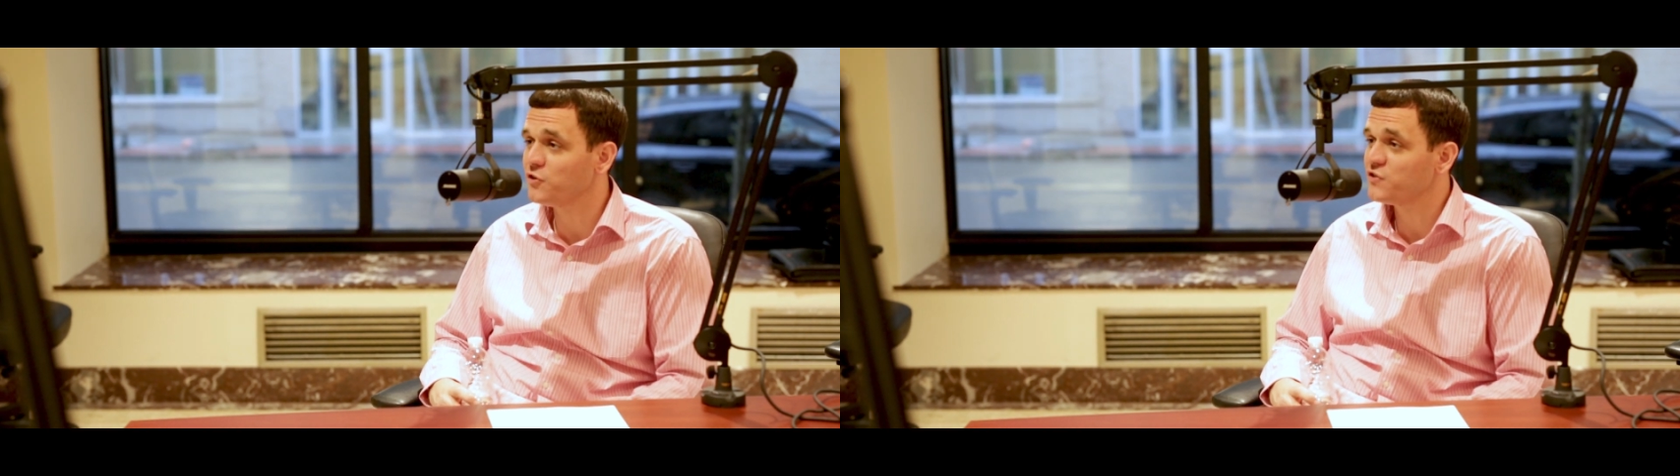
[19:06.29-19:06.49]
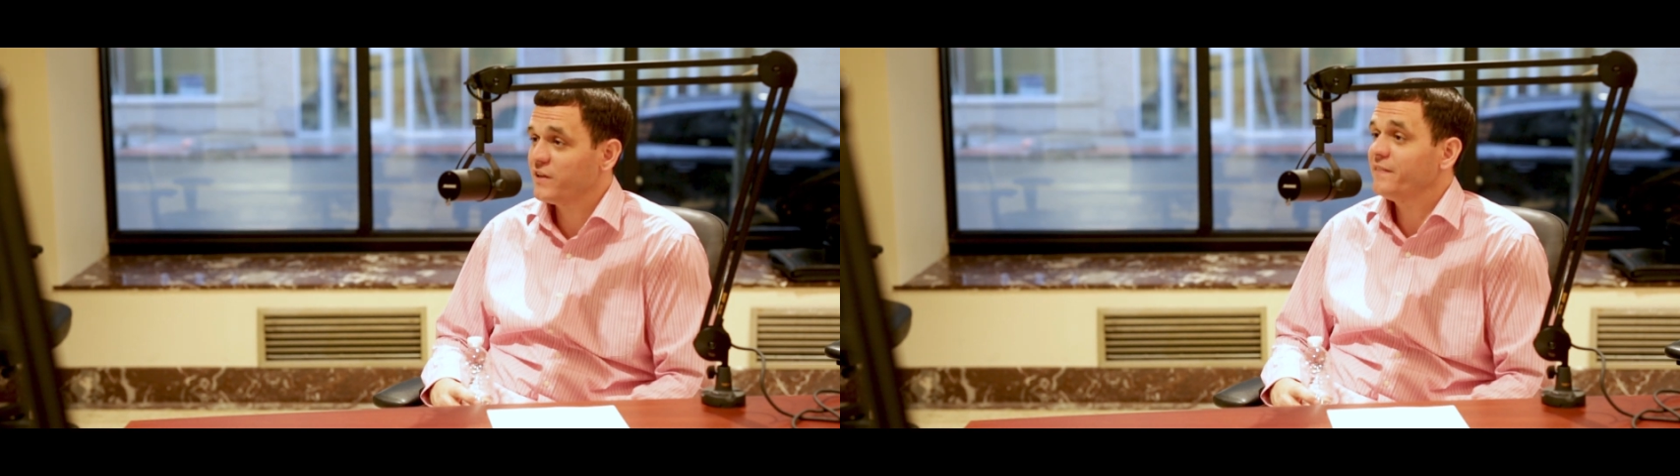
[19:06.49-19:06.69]

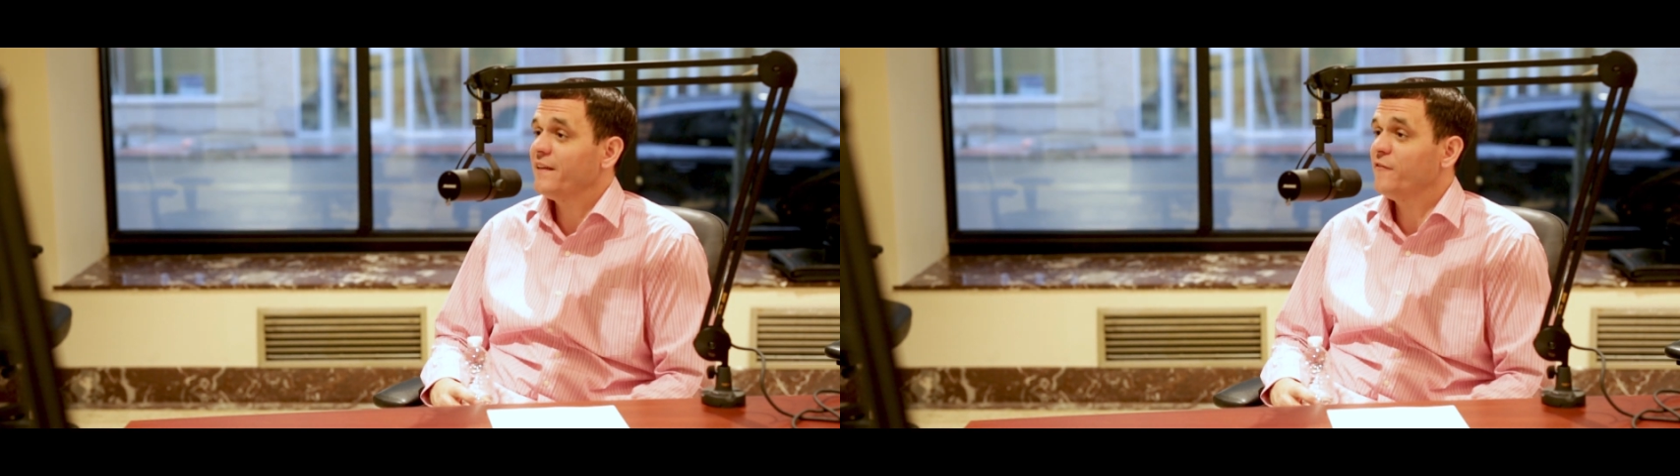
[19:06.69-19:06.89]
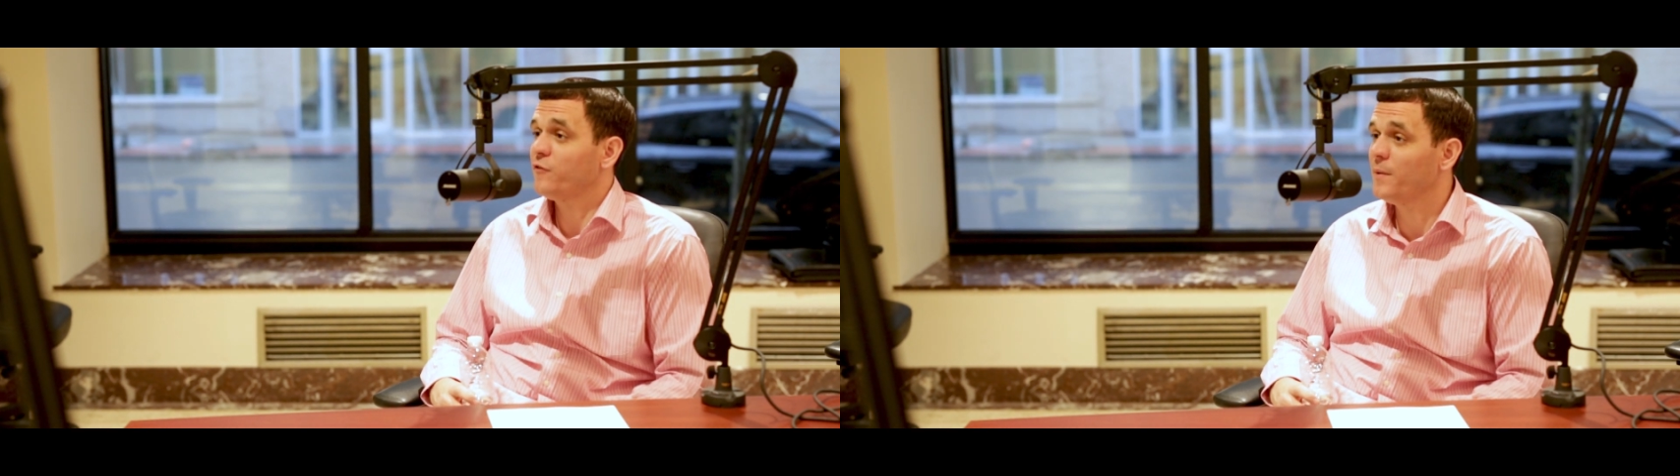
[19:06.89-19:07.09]
and just get
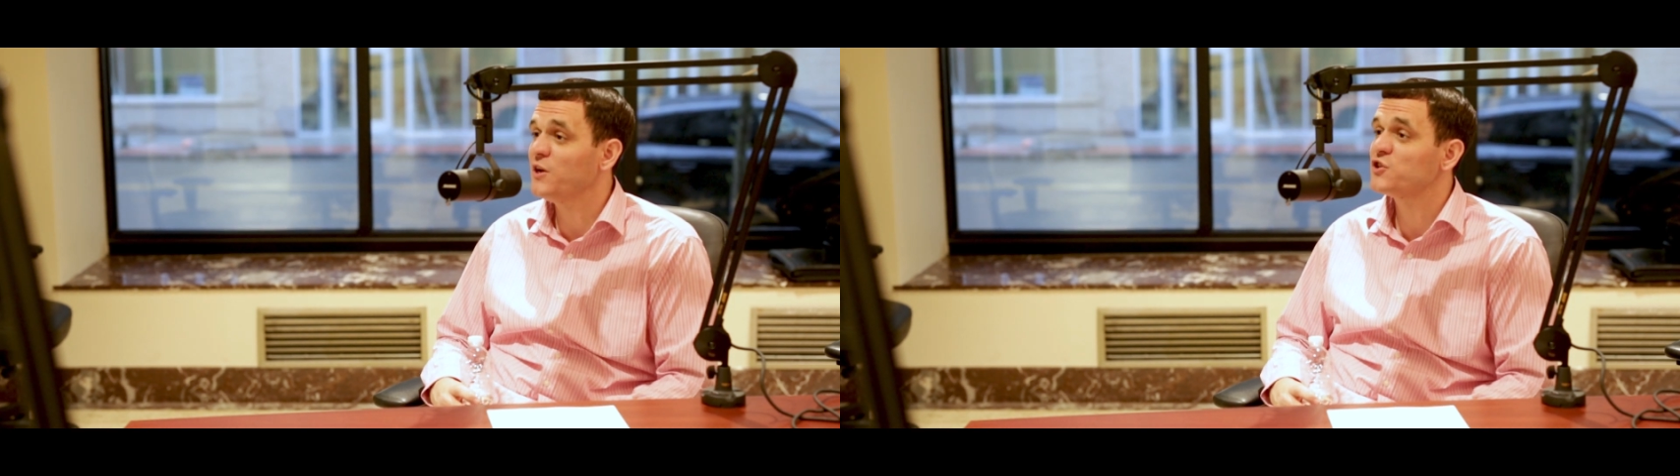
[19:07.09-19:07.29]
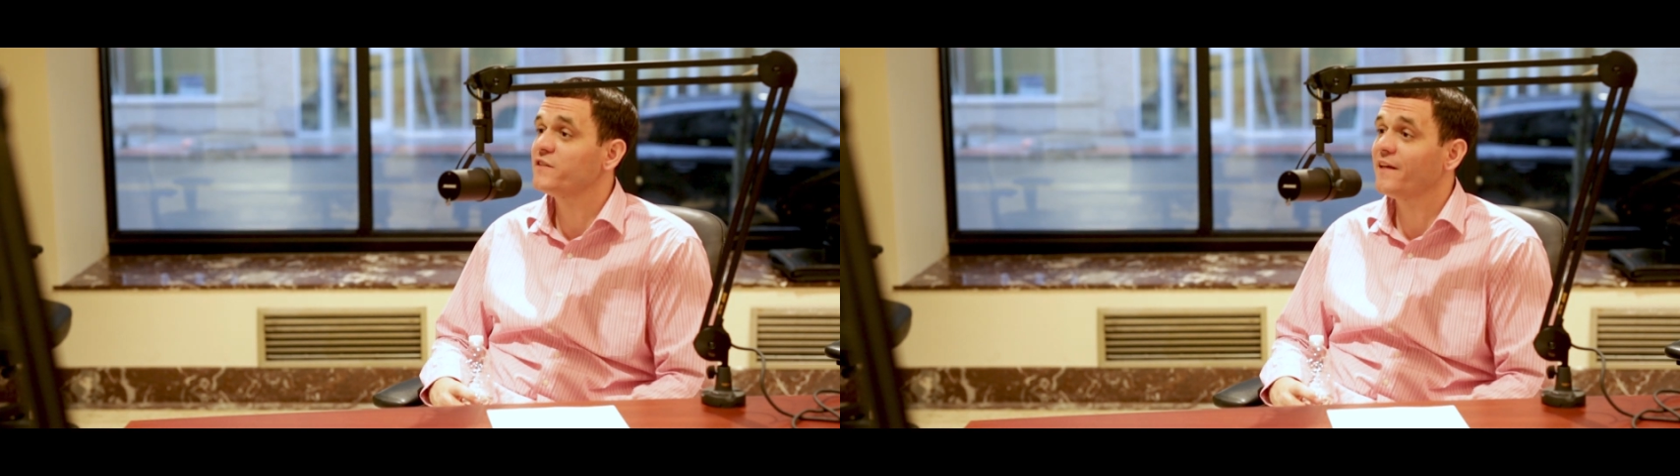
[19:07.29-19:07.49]
the
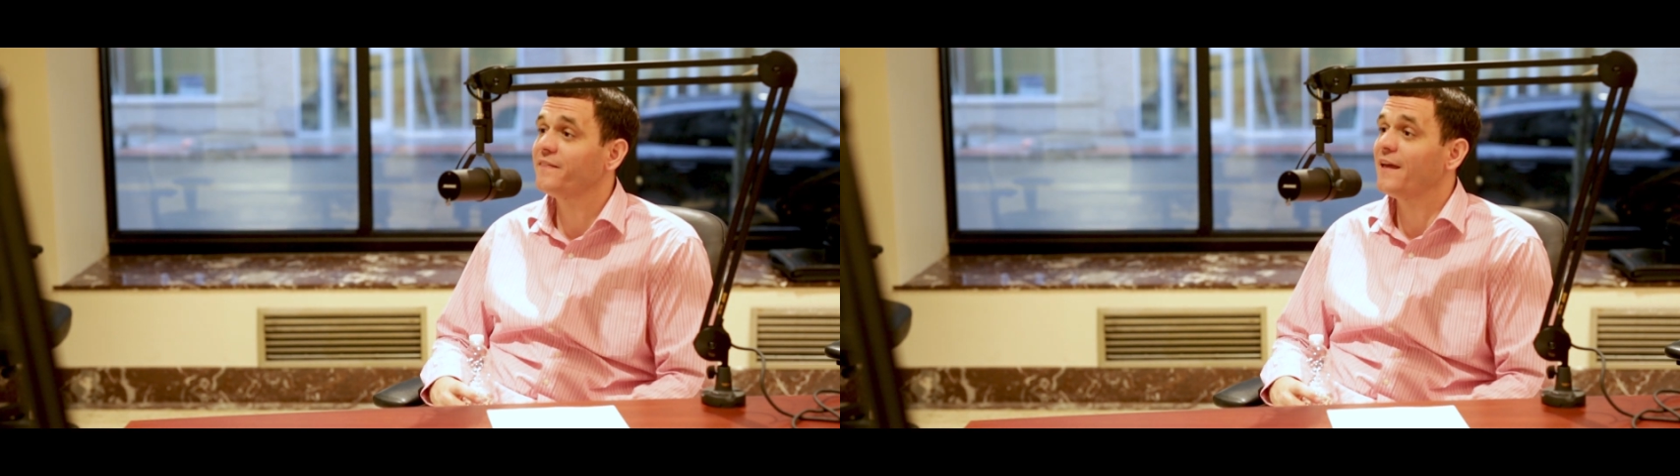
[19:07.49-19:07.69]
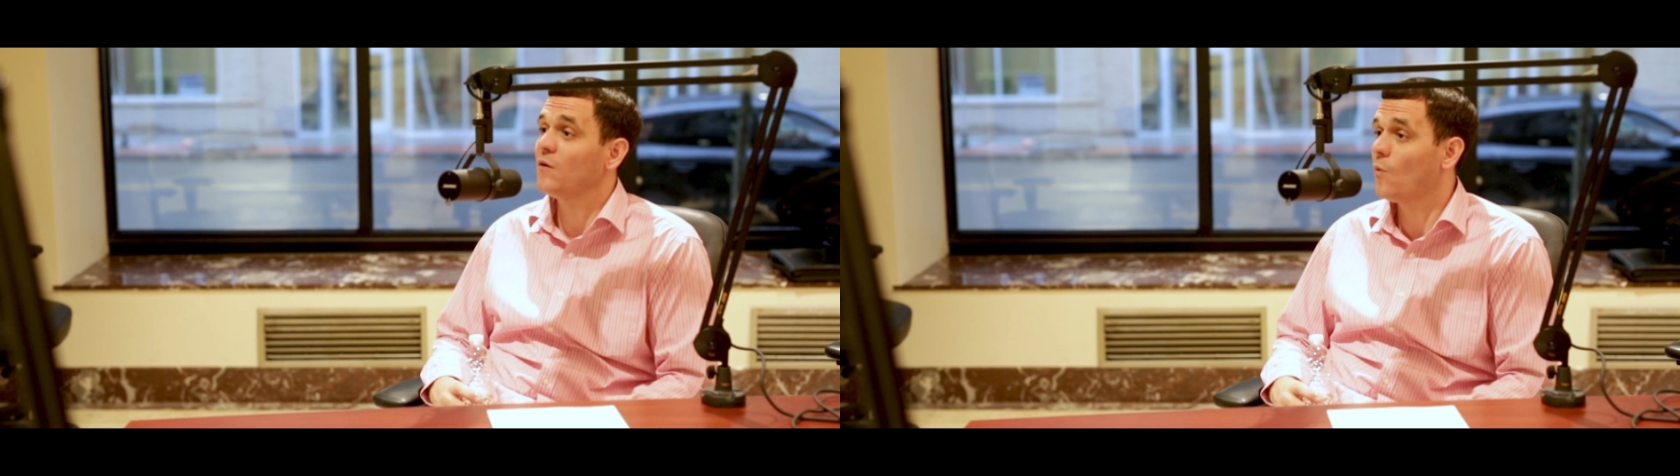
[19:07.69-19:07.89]
information
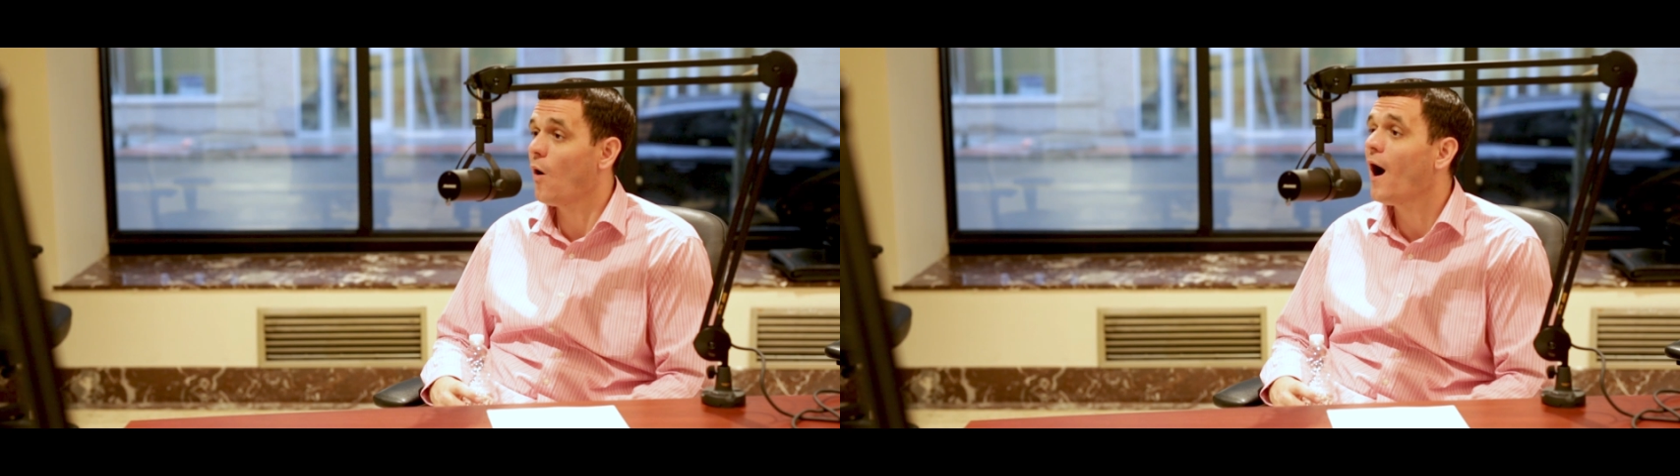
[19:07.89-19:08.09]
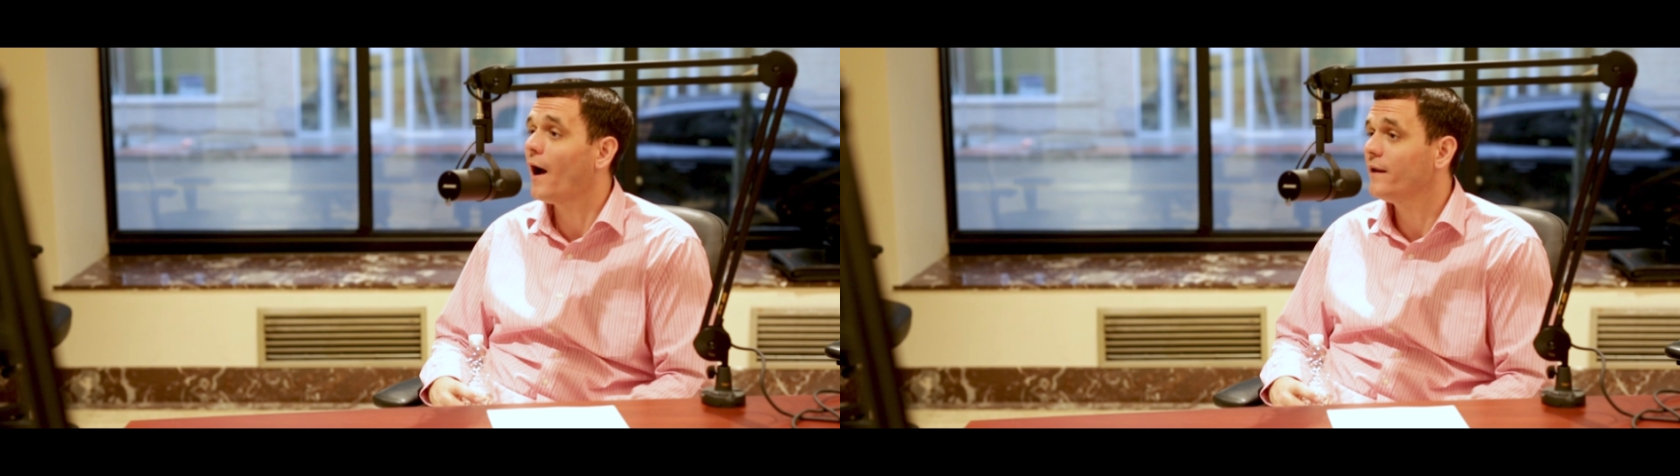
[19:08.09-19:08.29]
that they
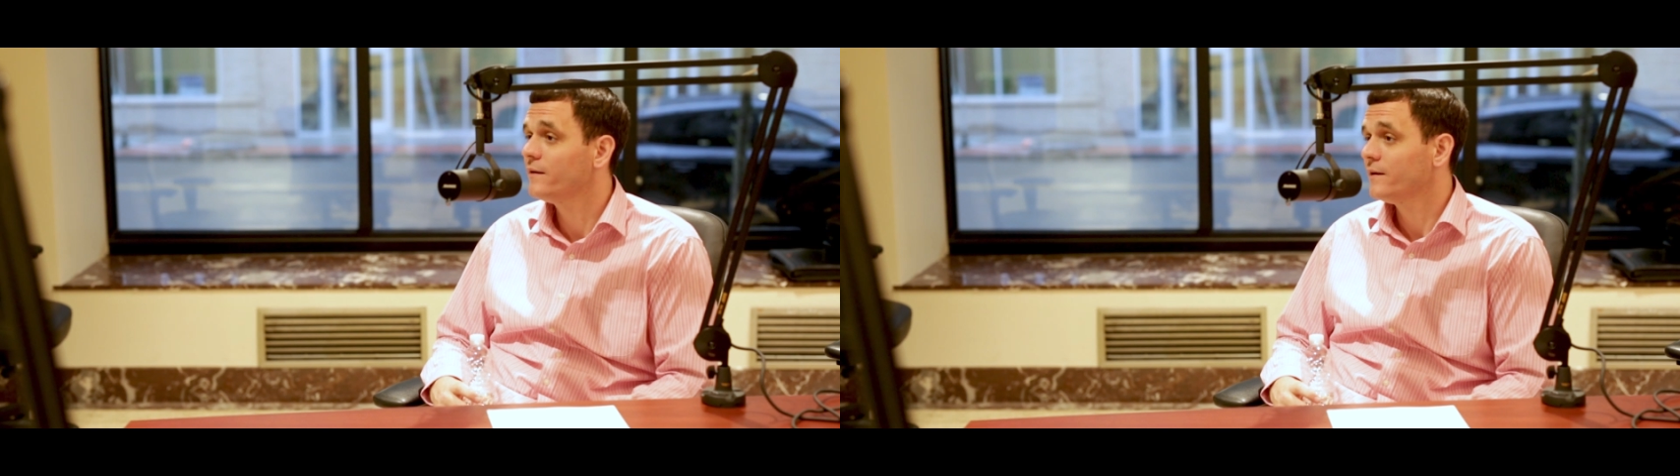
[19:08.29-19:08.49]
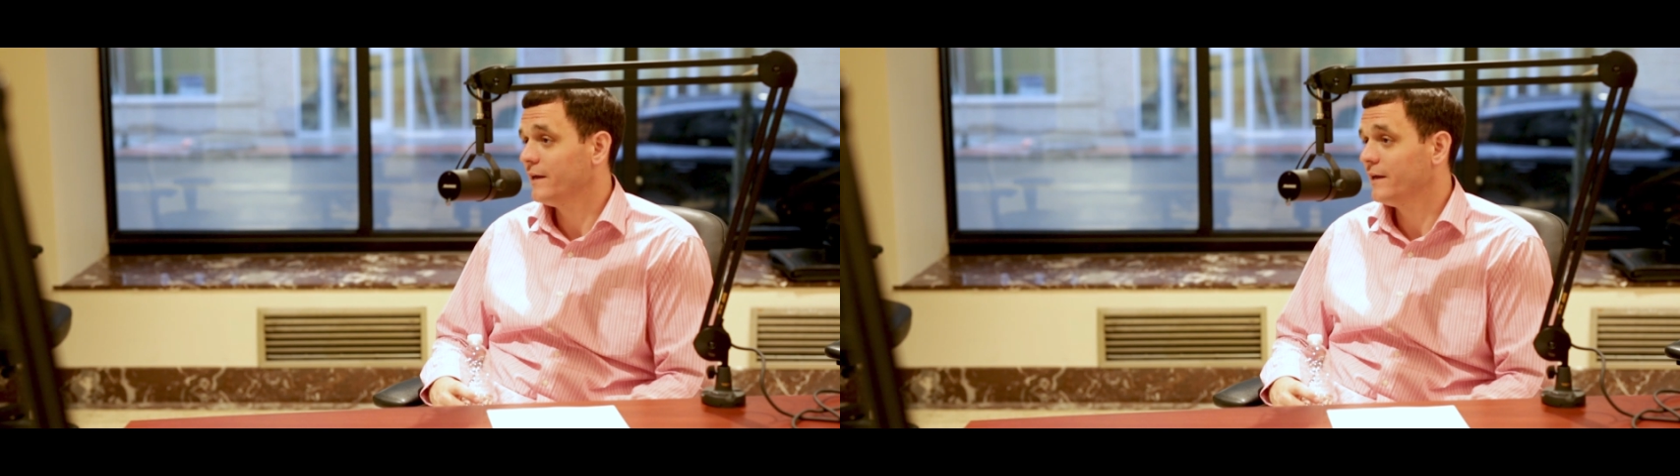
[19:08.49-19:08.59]
want